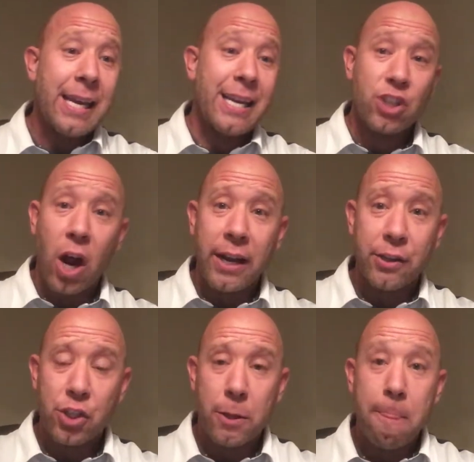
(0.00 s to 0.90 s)
his
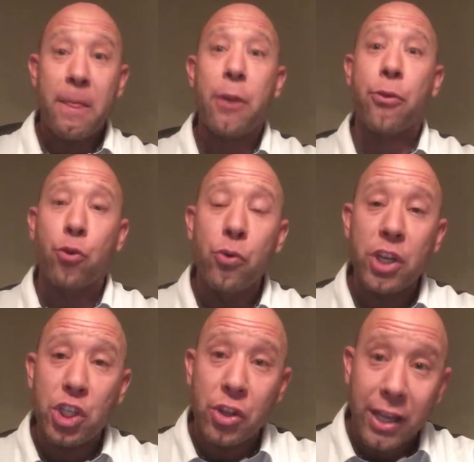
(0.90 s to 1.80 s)
audience, that through
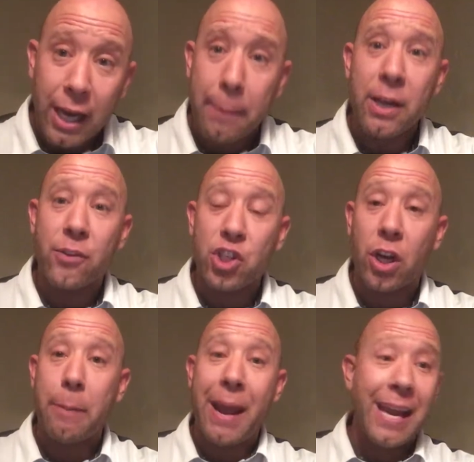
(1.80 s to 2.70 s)
the coming of the
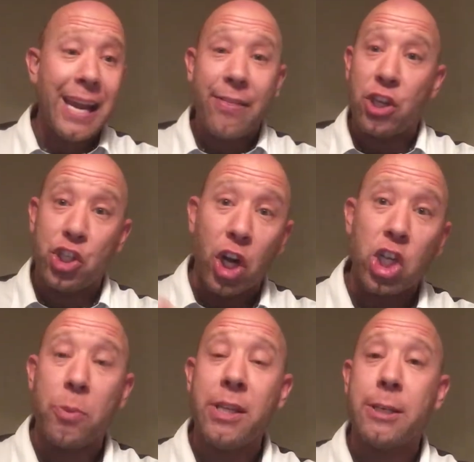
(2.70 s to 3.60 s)
Son of Man and the
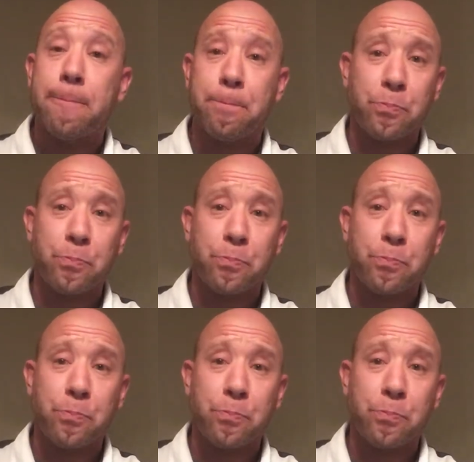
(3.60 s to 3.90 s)
judgment